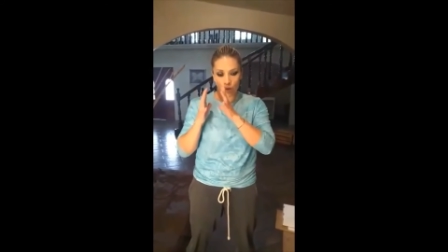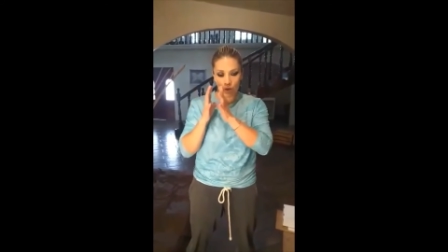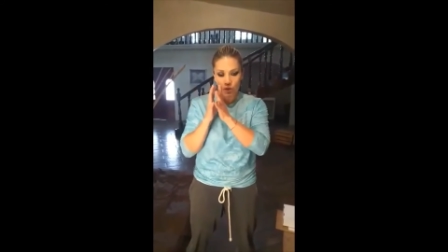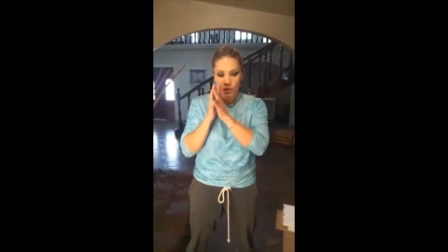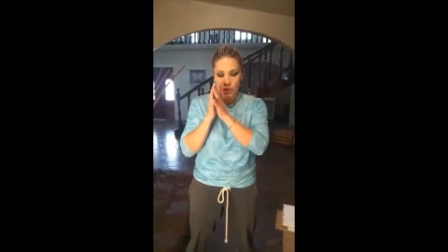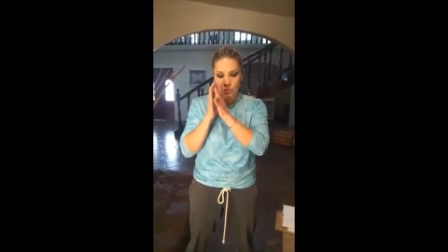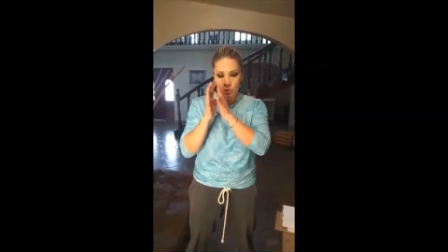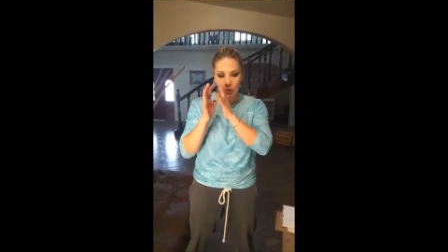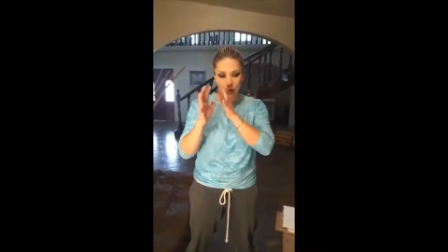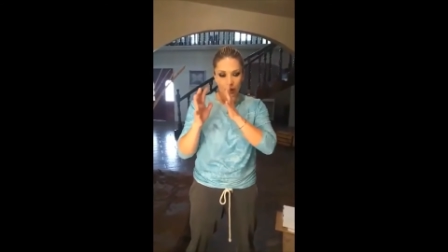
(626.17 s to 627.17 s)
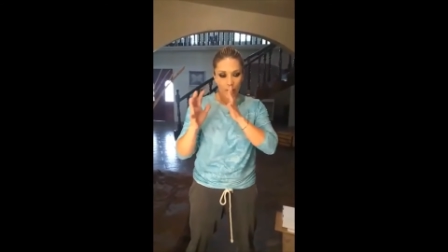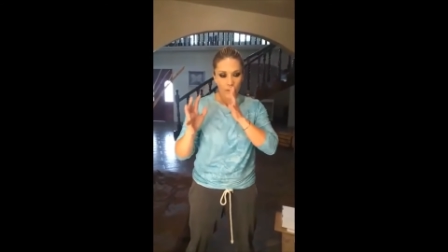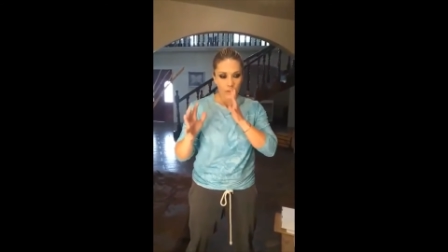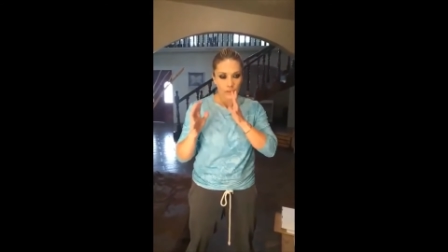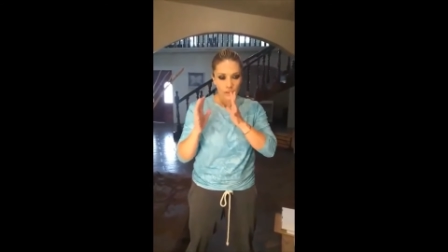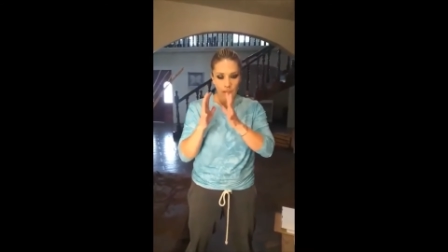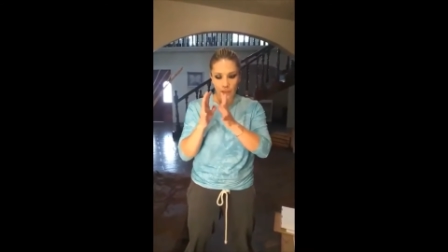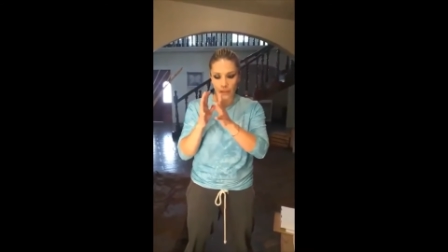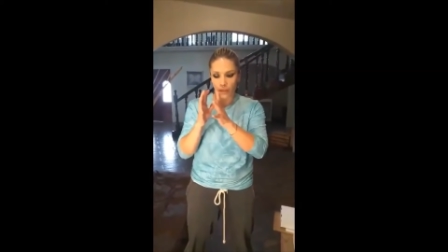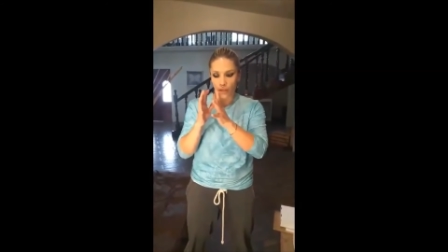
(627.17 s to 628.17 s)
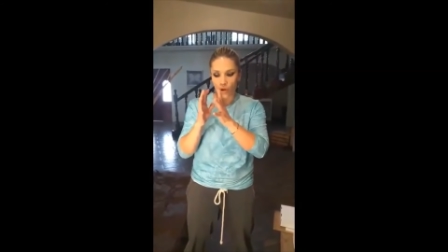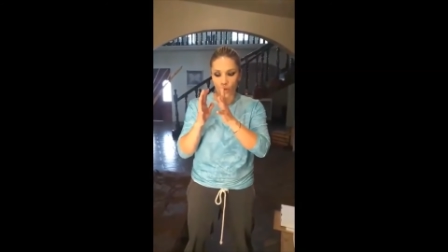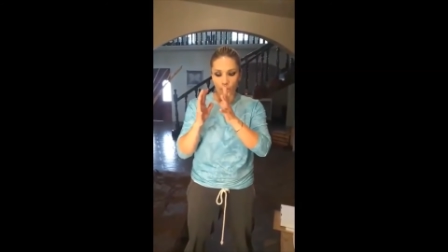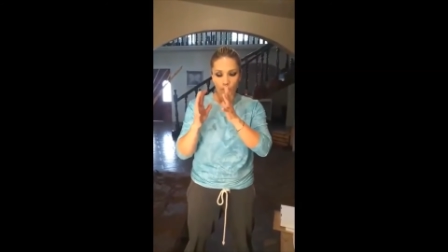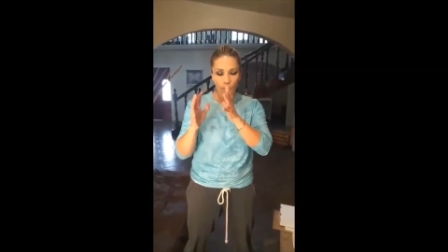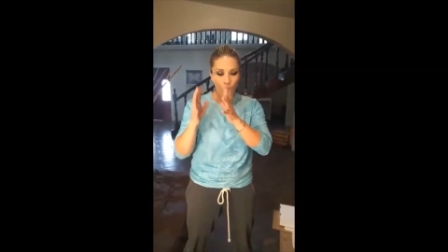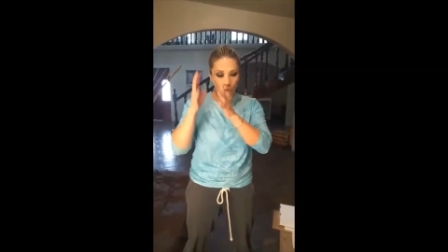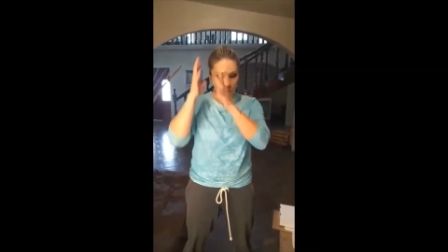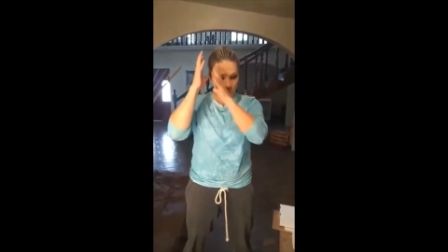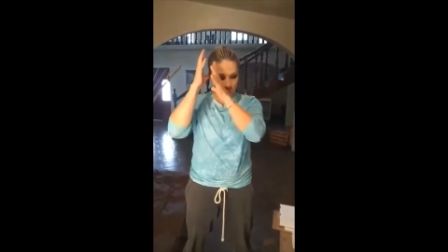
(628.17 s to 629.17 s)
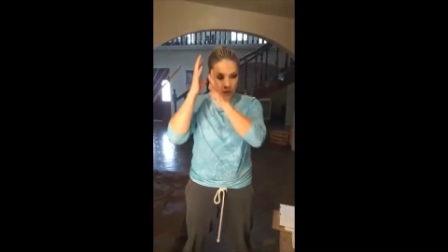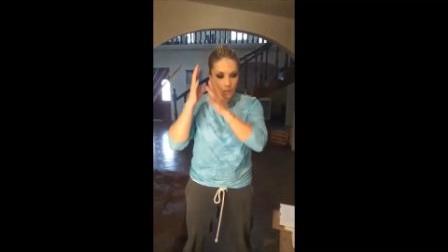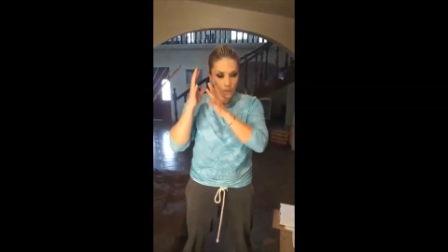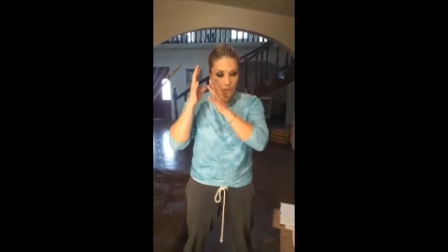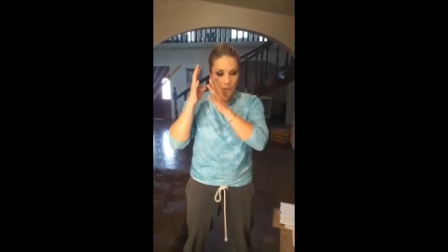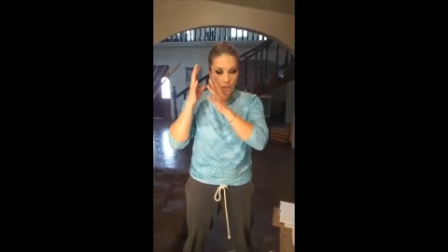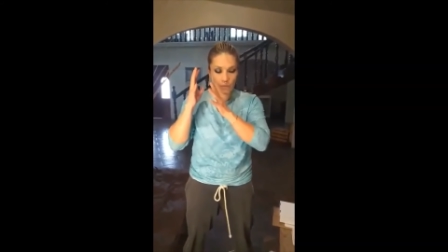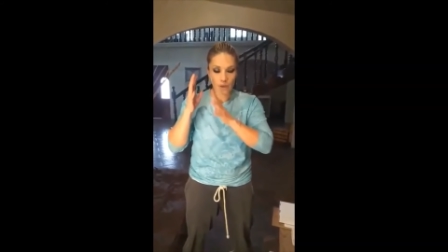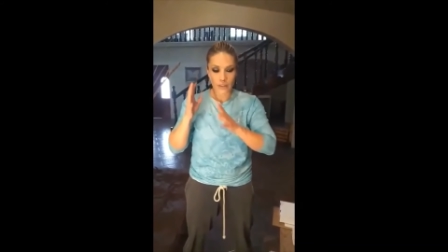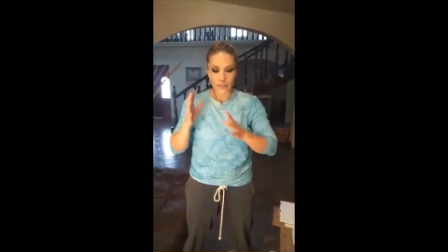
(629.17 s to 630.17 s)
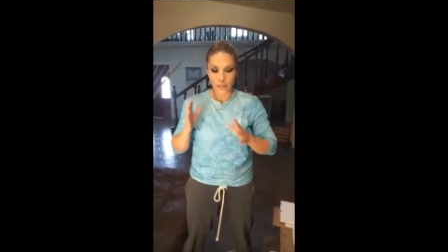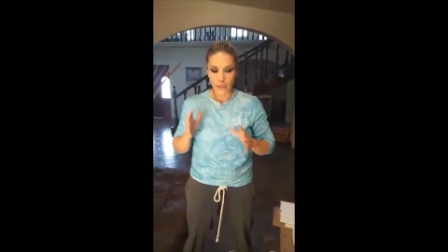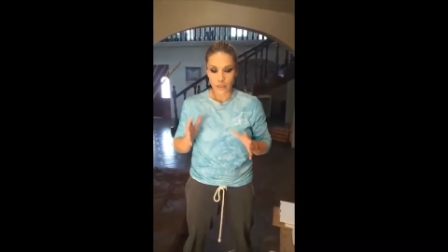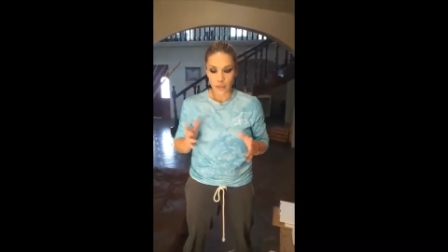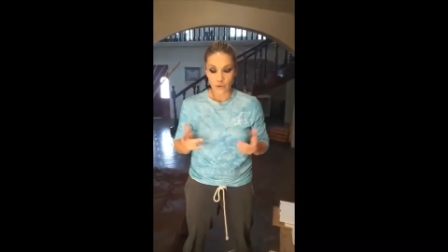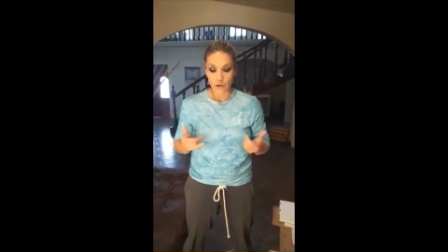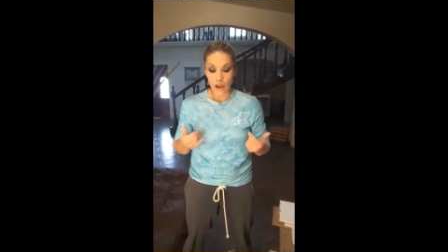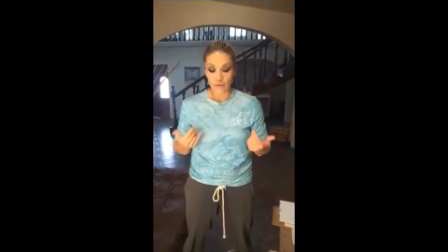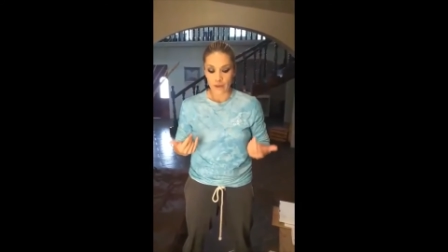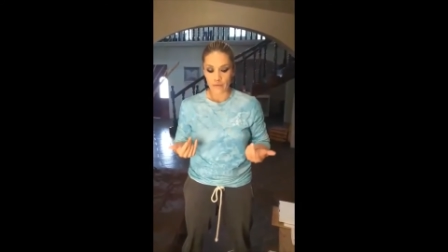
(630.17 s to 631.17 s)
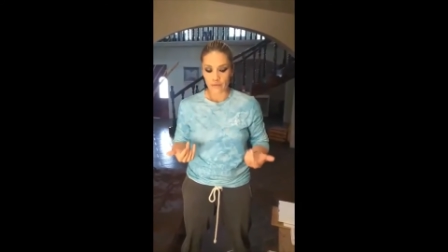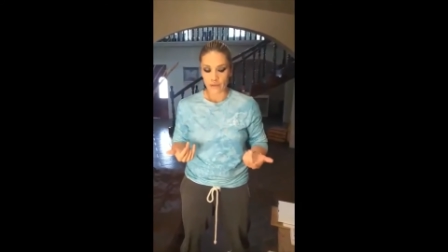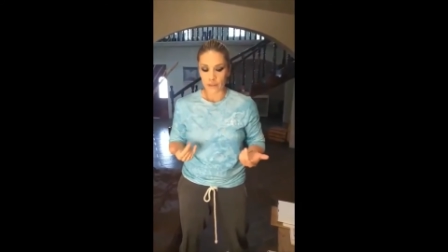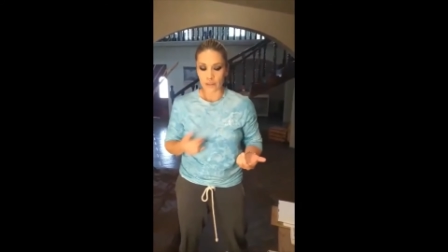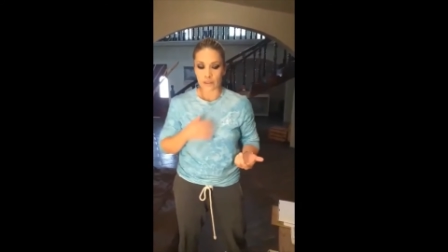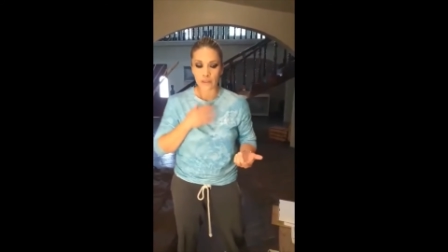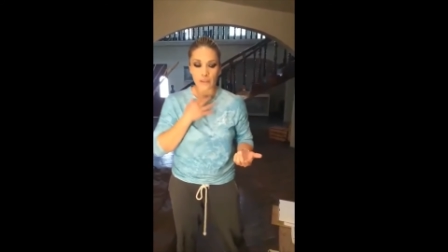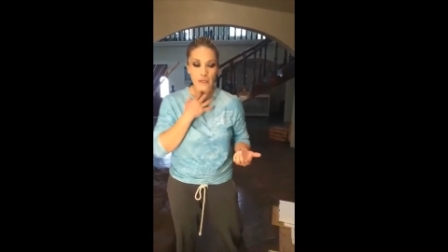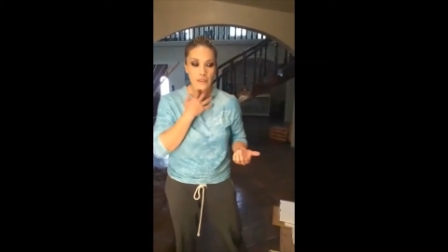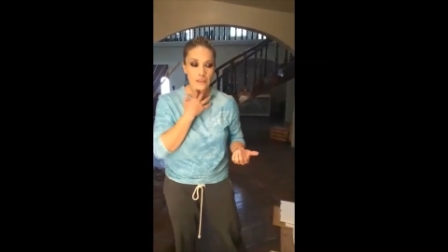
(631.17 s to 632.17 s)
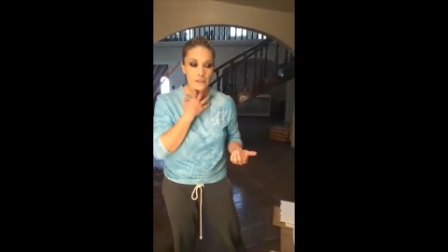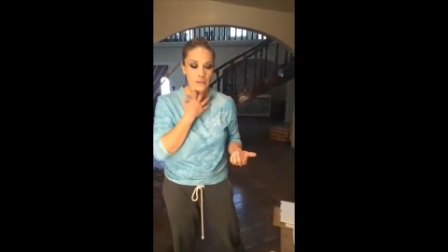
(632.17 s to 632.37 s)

separation in a large form on the right side. I don't have that feeling that I did,